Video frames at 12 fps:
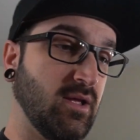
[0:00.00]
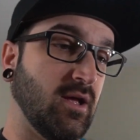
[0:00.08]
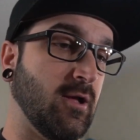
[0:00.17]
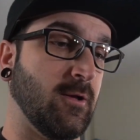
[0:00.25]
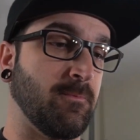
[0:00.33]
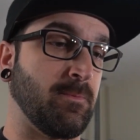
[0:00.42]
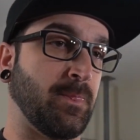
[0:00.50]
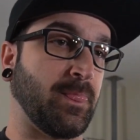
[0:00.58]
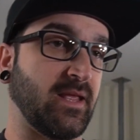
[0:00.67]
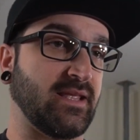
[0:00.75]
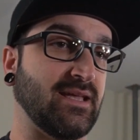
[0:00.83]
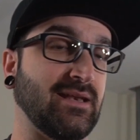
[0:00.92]

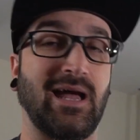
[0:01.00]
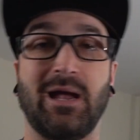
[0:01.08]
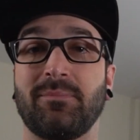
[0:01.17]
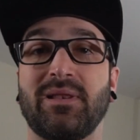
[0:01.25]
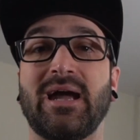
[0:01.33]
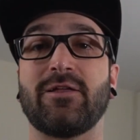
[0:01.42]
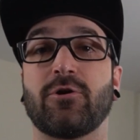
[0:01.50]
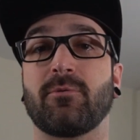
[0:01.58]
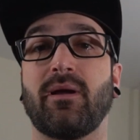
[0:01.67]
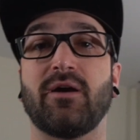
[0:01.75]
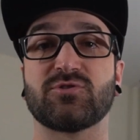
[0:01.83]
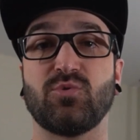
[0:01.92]
Again, I'm 900
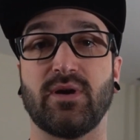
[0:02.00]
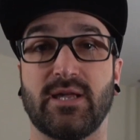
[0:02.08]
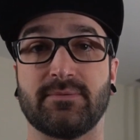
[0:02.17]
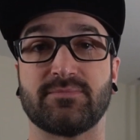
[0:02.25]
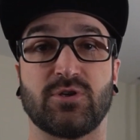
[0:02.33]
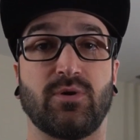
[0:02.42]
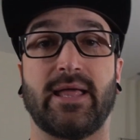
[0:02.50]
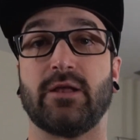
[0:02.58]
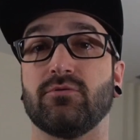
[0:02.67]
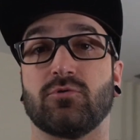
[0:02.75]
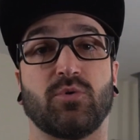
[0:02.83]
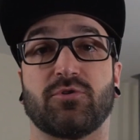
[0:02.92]
miles away, so I
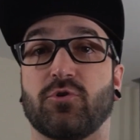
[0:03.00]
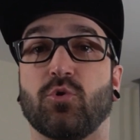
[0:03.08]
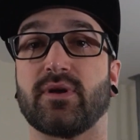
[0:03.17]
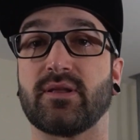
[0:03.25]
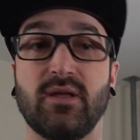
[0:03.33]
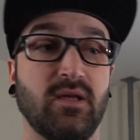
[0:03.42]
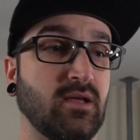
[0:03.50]
don't know what they're doing.